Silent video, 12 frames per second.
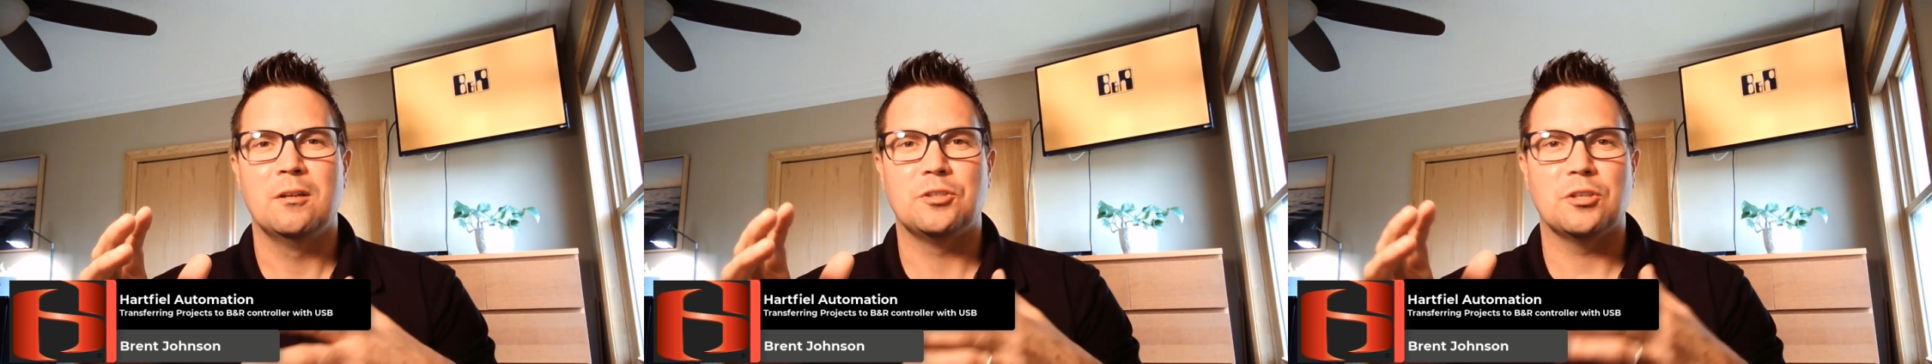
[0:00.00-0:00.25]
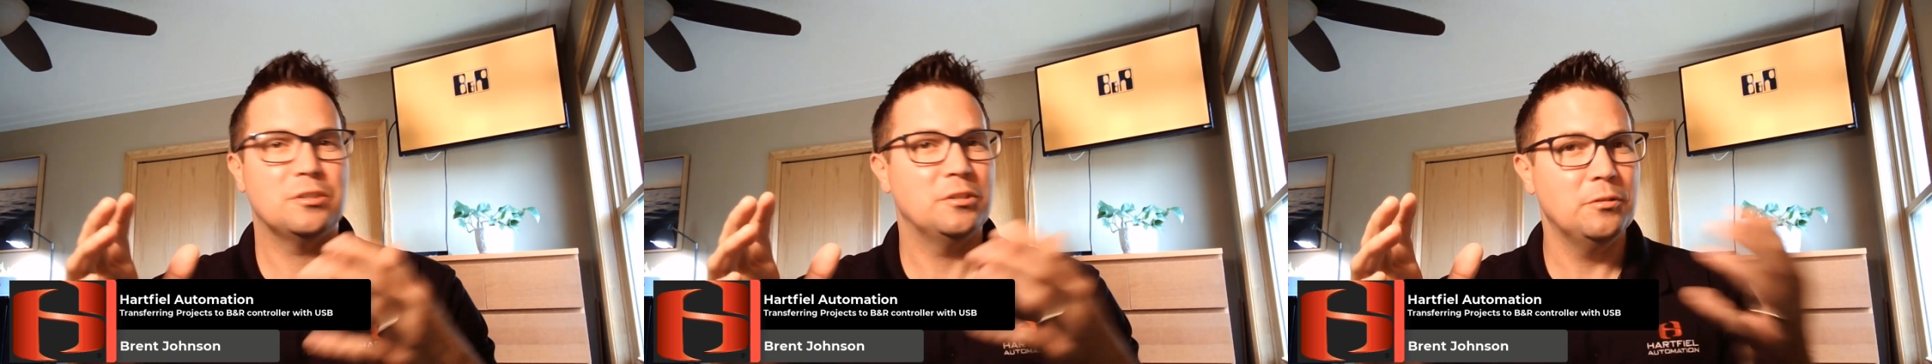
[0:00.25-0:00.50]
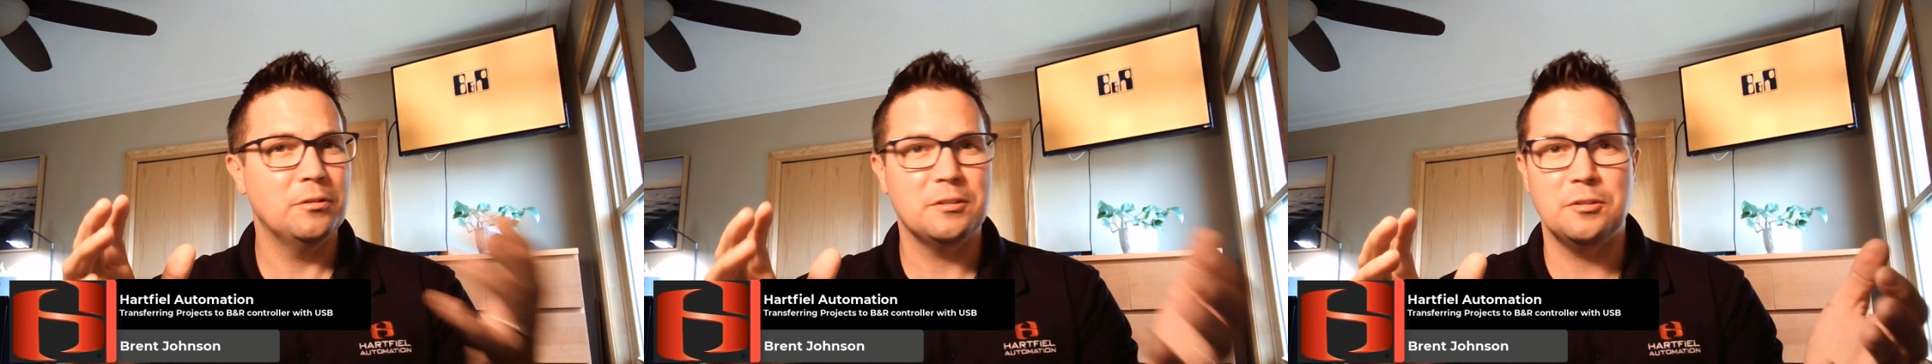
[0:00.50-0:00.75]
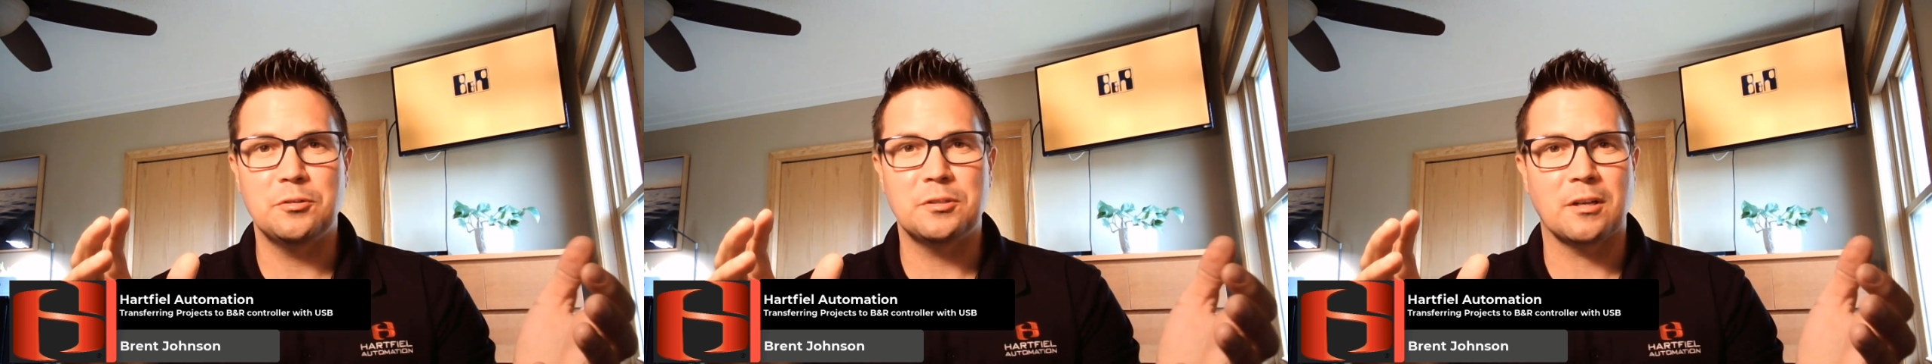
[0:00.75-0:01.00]
just
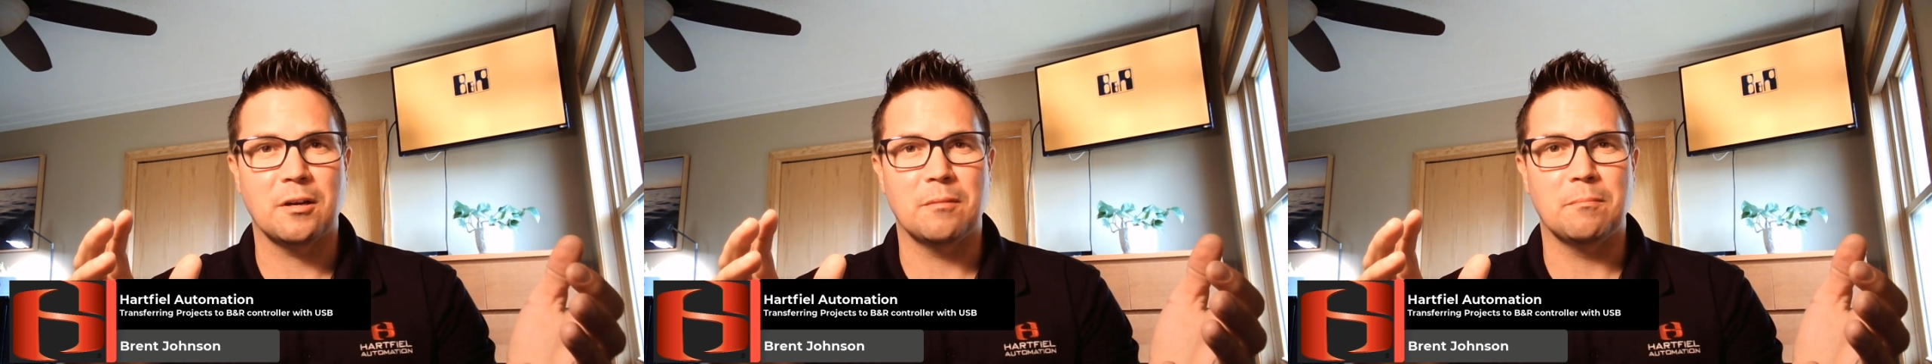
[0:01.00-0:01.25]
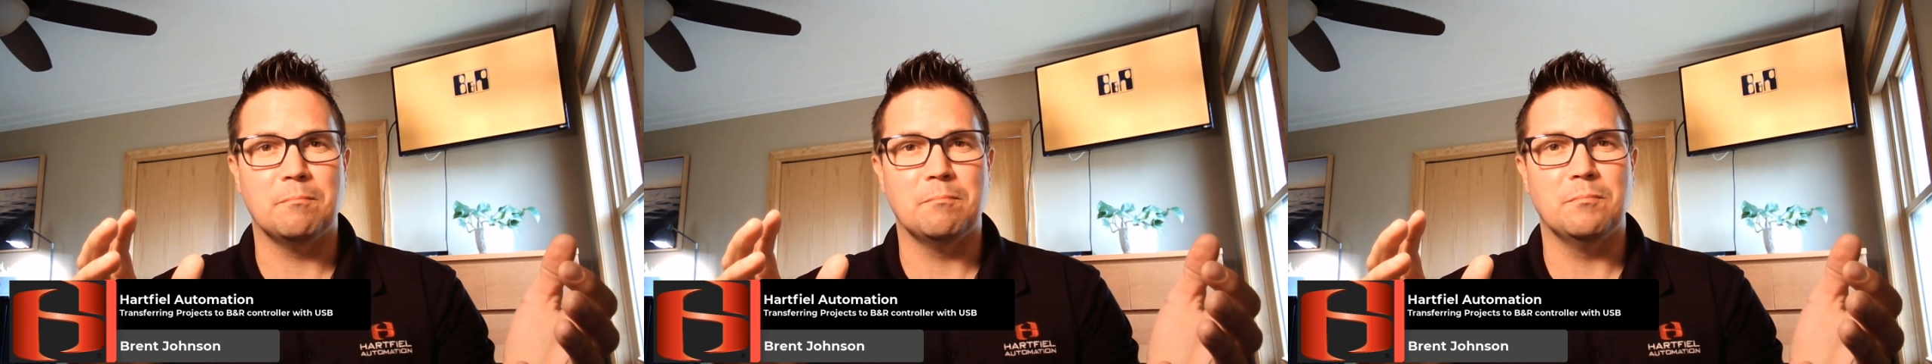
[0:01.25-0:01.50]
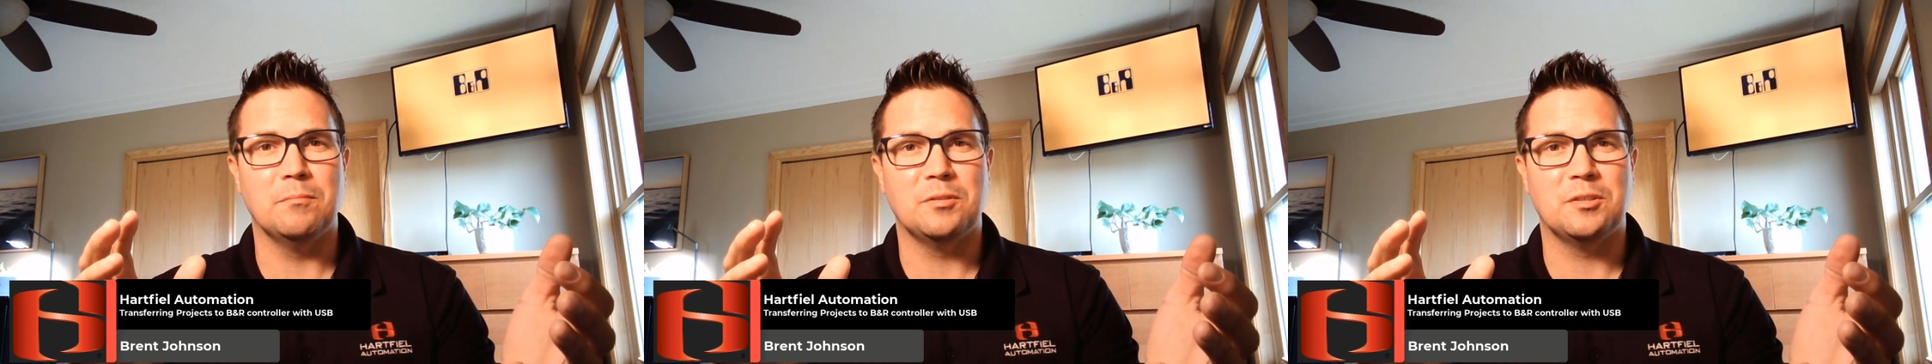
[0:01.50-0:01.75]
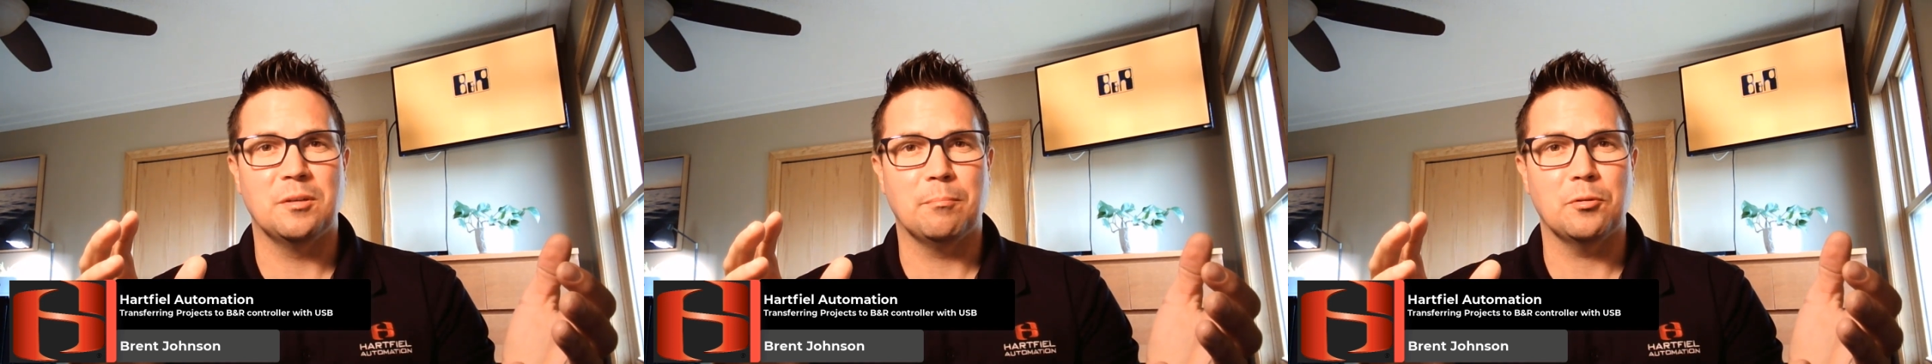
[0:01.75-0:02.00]
using a
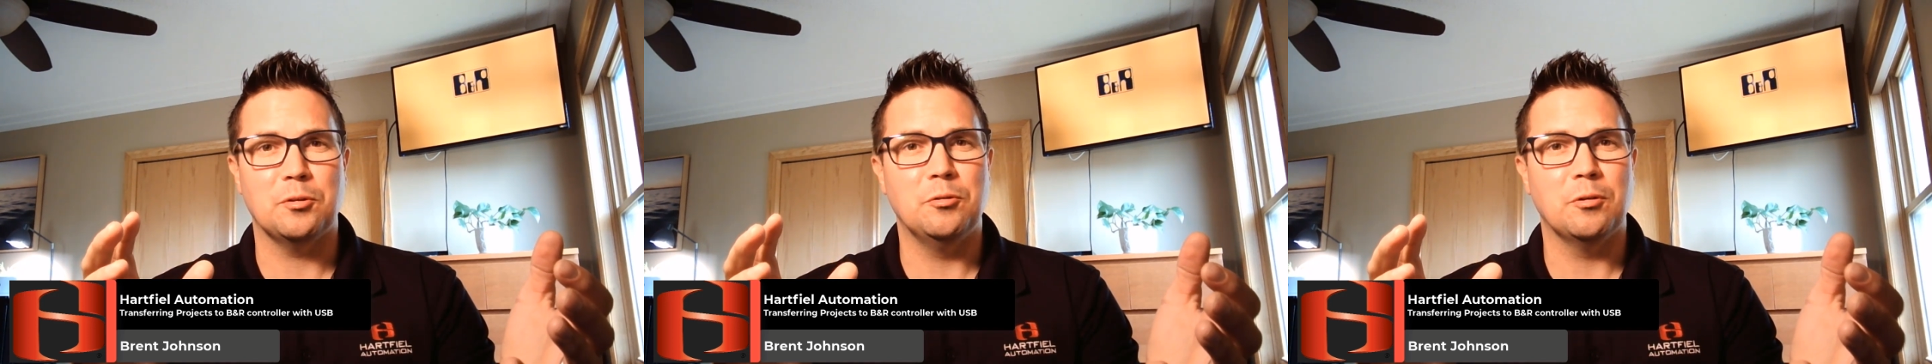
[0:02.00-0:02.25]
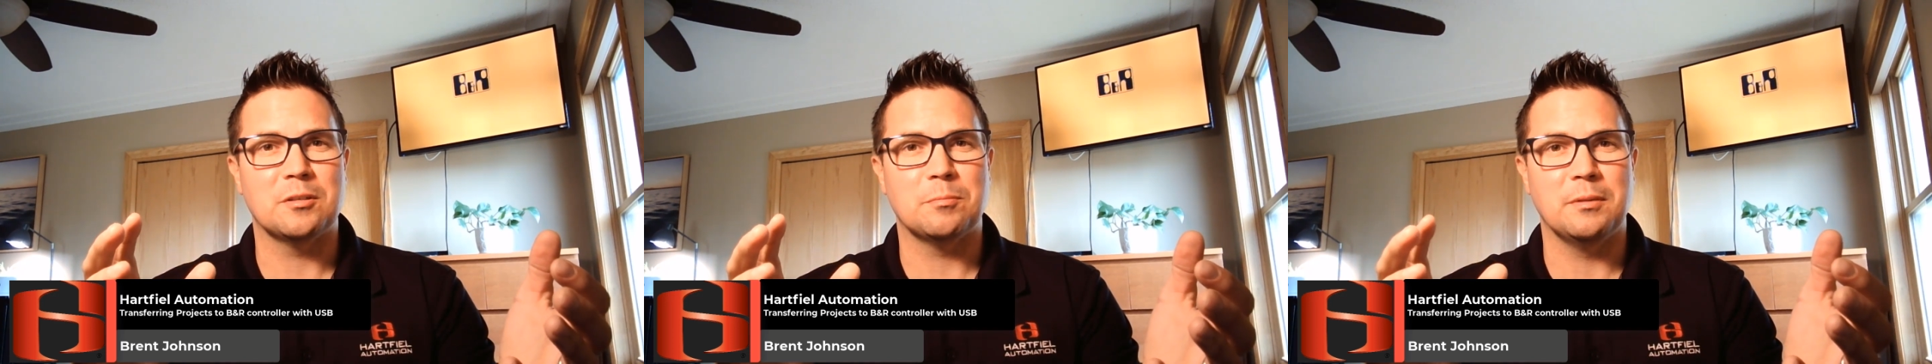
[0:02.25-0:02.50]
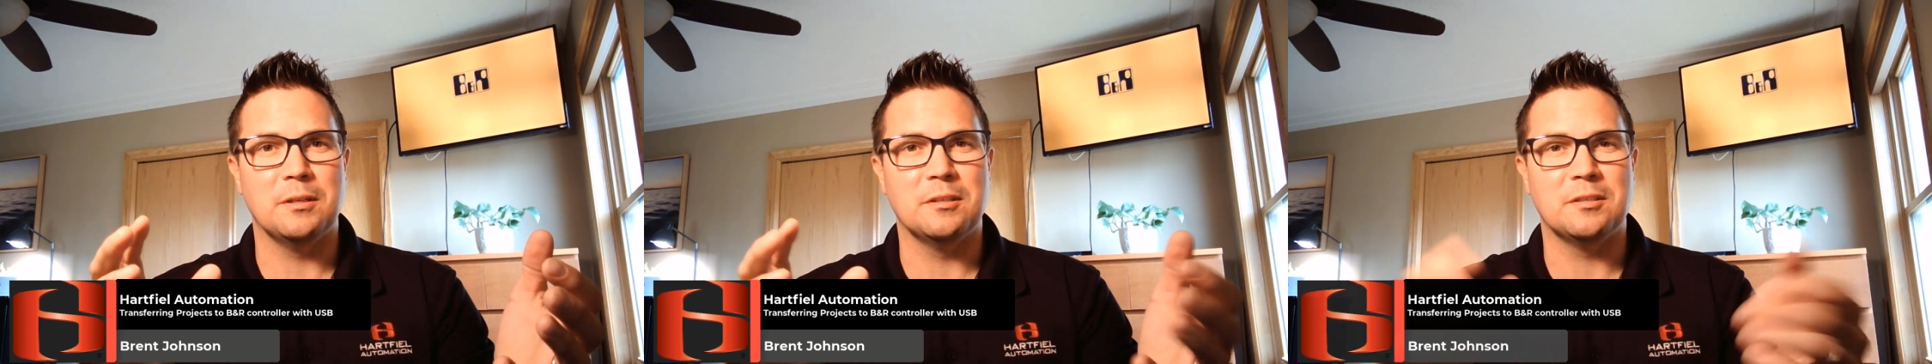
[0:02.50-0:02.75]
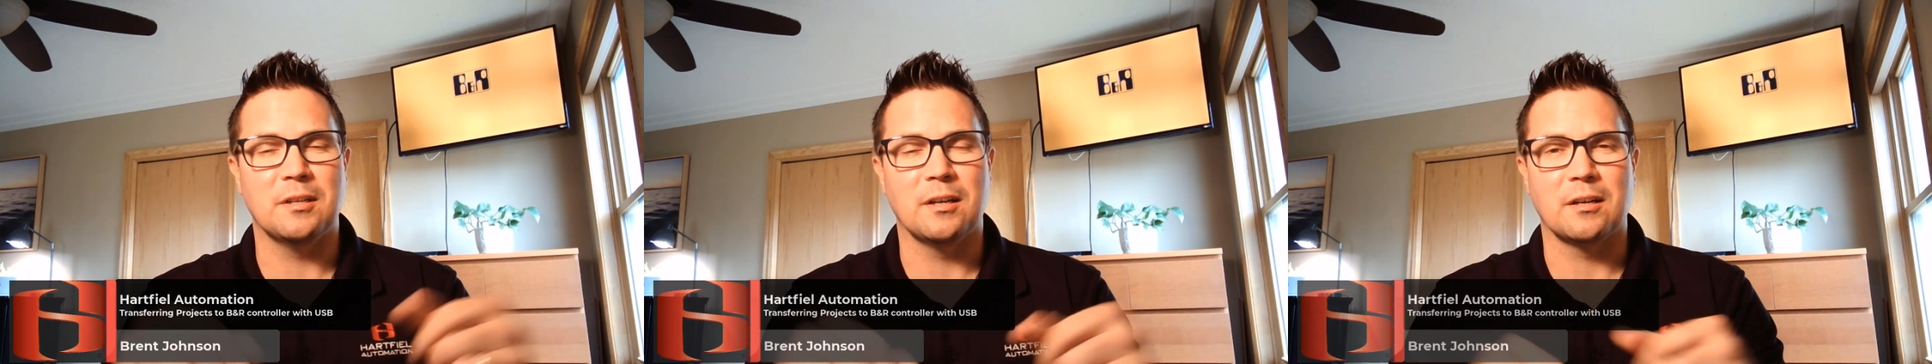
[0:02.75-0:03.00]
simple USB
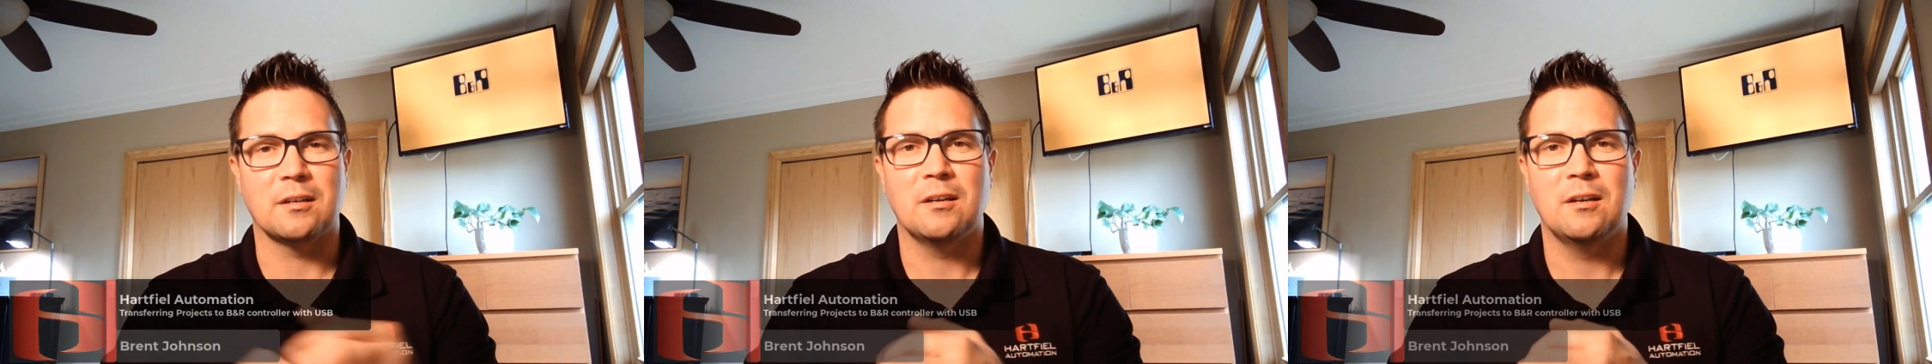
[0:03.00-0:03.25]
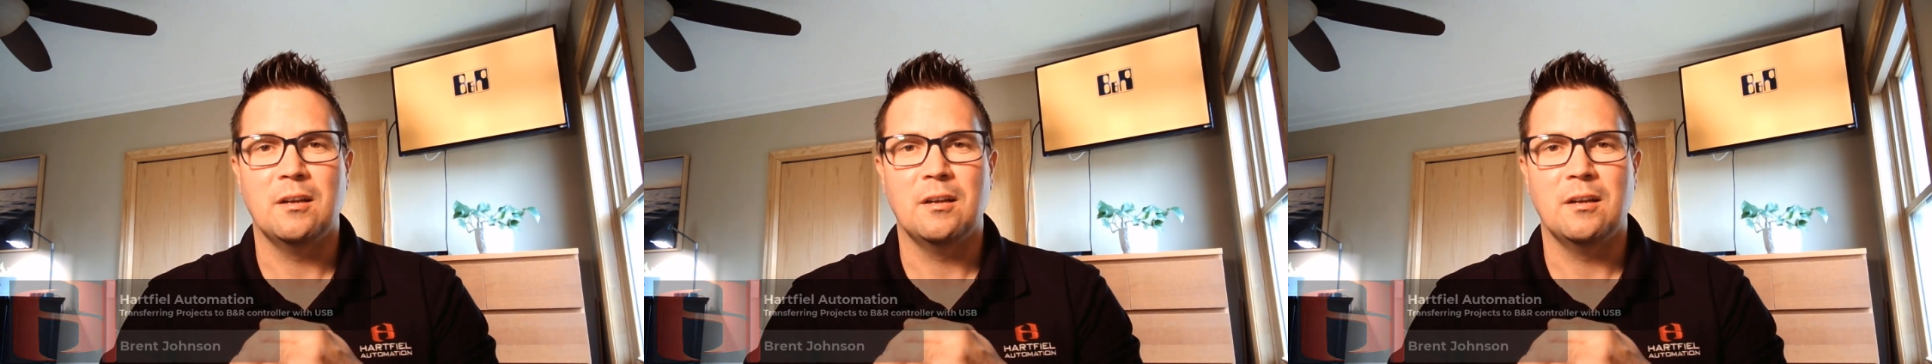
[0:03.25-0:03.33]
stick.